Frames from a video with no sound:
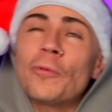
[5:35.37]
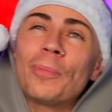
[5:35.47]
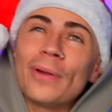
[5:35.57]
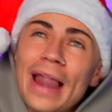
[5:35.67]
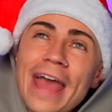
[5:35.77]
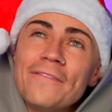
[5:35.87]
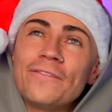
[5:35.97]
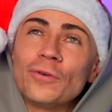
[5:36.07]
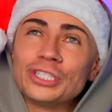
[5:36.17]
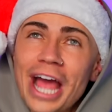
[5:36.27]
plan
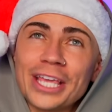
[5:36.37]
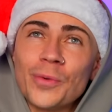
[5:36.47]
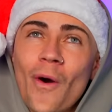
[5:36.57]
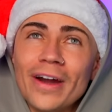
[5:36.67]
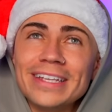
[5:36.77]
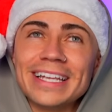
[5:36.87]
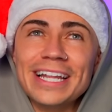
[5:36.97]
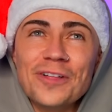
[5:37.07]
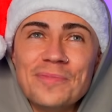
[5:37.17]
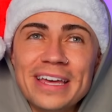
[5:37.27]
for Jaguar is a
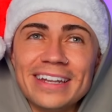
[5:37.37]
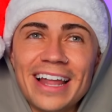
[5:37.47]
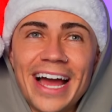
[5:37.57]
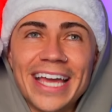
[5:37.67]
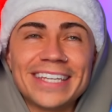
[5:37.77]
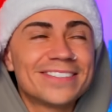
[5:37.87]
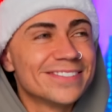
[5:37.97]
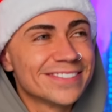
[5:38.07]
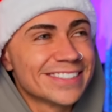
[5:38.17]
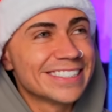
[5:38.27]
little bit
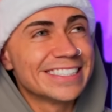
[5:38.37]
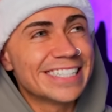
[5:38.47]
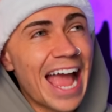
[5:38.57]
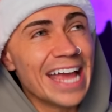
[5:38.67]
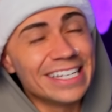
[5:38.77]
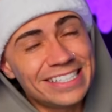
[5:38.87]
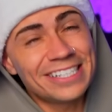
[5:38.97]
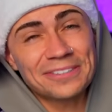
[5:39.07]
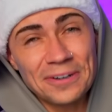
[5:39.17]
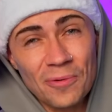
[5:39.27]
is
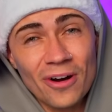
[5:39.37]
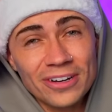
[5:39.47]
this gonna work?